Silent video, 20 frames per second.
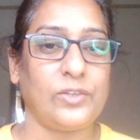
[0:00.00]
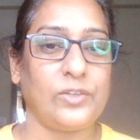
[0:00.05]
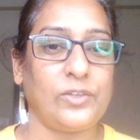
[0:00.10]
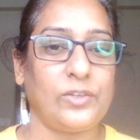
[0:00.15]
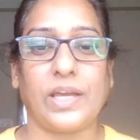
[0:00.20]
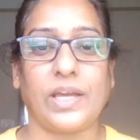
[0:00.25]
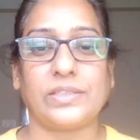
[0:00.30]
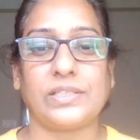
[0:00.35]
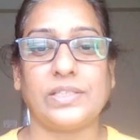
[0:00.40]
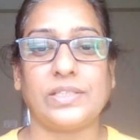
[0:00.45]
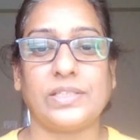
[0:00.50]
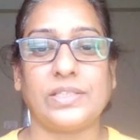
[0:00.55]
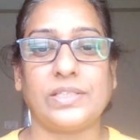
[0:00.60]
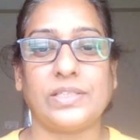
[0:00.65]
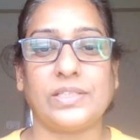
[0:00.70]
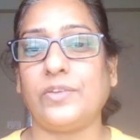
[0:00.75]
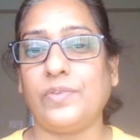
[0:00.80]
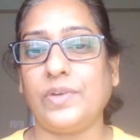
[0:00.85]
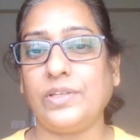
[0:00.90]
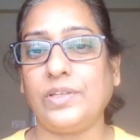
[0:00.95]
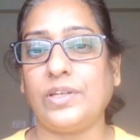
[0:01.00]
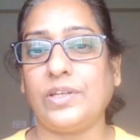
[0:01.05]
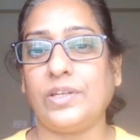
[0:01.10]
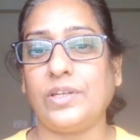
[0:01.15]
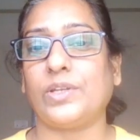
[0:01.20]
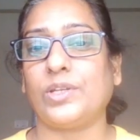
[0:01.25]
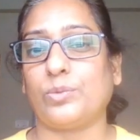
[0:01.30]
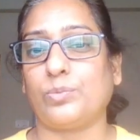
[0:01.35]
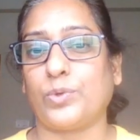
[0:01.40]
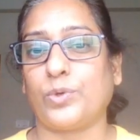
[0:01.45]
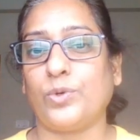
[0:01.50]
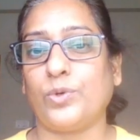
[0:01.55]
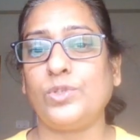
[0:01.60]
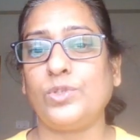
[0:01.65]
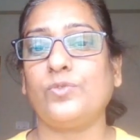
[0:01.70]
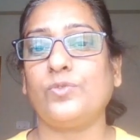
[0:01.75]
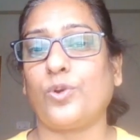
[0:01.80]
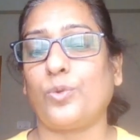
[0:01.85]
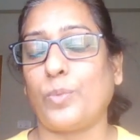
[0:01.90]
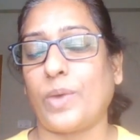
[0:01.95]
utilizes an event-driven approach
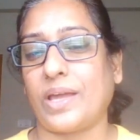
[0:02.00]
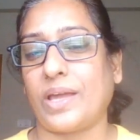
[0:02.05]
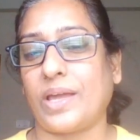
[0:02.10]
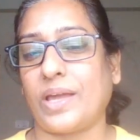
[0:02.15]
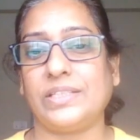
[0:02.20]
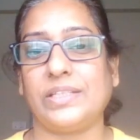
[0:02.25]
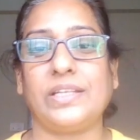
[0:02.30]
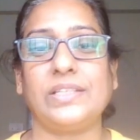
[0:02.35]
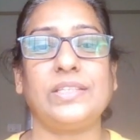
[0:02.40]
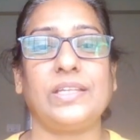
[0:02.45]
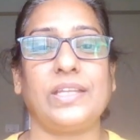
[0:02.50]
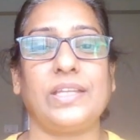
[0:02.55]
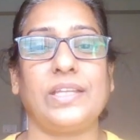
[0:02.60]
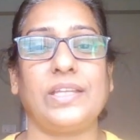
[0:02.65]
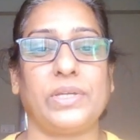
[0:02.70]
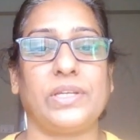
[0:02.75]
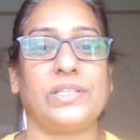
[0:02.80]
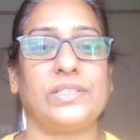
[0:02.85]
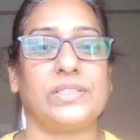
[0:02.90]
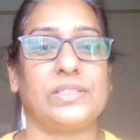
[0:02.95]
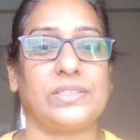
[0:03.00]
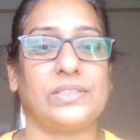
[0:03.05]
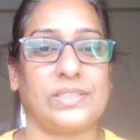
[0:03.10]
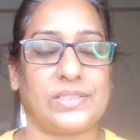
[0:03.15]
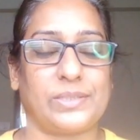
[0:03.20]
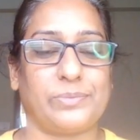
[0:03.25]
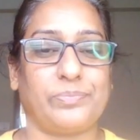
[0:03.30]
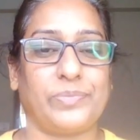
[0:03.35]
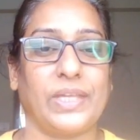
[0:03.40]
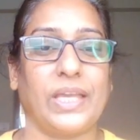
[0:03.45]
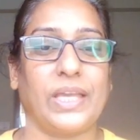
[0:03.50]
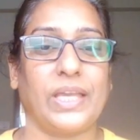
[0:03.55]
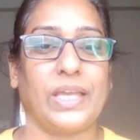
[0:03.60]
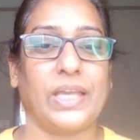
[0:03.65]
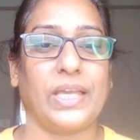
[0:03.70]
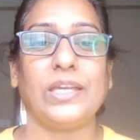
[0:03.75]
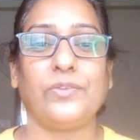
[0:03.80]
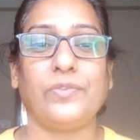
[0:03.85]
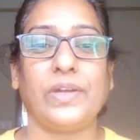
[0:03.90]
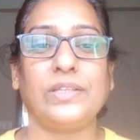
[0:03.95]
for managing its recommendation system.
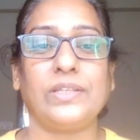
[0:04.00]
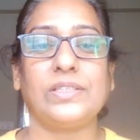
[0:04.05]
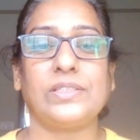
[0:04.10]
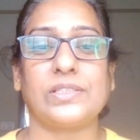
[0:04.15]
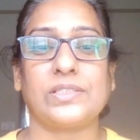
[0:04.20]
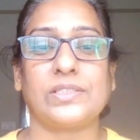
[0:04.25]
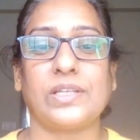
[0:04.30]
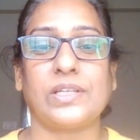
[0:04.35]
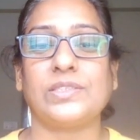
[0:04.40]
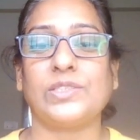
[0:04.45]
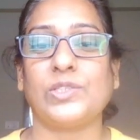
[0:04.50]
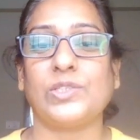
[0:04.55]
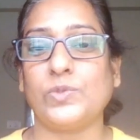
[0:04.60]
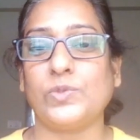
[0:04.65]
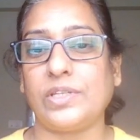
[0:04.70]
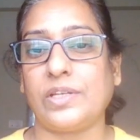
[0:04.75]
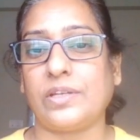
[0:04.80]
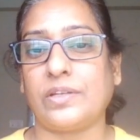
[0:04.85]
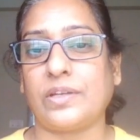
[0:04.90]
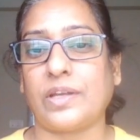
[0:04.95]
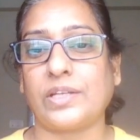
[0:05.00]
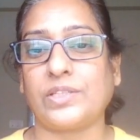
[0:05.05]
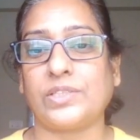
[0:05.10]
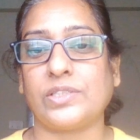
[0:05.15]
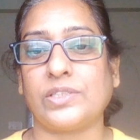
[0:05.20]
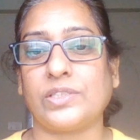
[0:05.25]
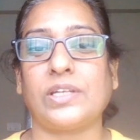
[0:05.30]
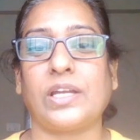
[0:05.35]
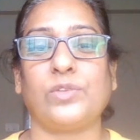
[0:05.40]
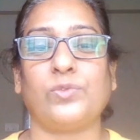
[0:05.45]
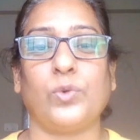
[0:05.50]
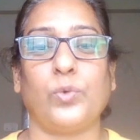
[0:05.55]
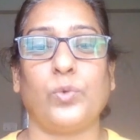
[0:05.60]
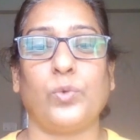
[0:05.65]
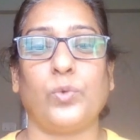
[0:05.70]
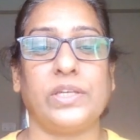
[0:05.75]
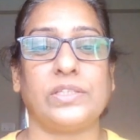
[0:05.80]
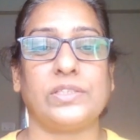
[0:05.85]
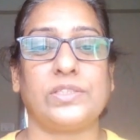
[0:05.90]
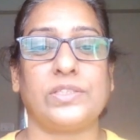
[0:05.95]
Events such as user interactions and
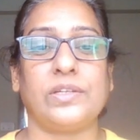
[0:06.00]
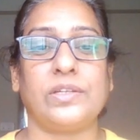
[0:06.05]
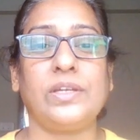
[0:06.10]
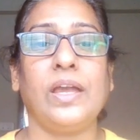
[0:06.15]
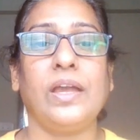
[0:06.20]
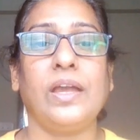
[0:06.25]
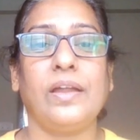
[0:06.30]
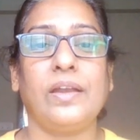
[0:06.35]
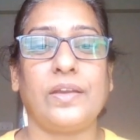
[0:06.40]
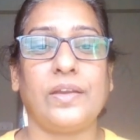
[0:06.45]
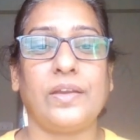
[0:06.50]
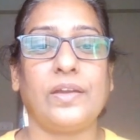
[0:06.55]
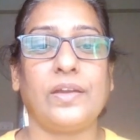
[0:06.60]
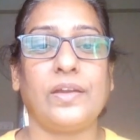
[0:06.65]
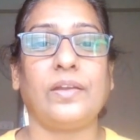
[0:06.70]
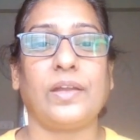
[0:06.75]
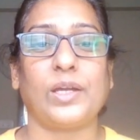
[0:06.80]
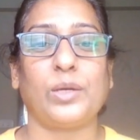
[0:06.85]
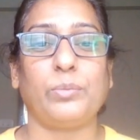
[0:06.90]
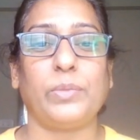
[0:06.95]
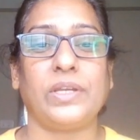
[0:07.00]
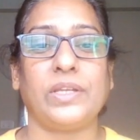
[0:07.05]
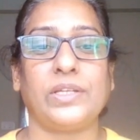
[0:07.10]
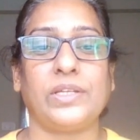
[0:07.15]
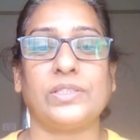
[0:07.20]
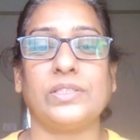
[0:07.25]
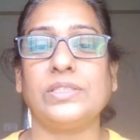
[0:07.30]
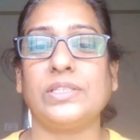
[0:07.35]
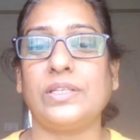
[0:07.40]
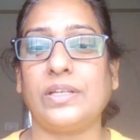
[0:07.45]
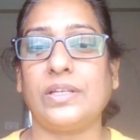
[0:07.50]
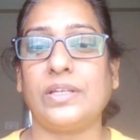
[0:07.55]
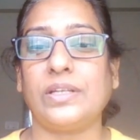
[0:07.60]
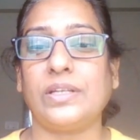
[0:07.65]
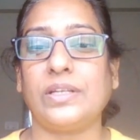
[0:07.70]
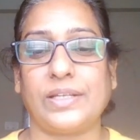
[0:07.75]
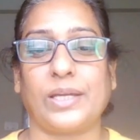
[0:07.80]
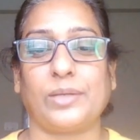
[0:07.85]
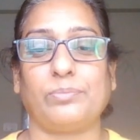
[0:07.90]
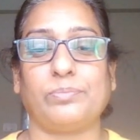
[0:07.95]
viewing history trigger recommendations in
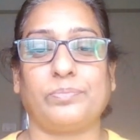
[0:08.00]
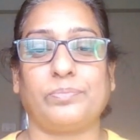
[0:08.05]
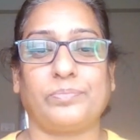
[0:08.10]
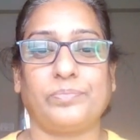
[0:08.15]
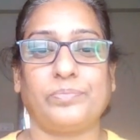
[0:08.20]
real time.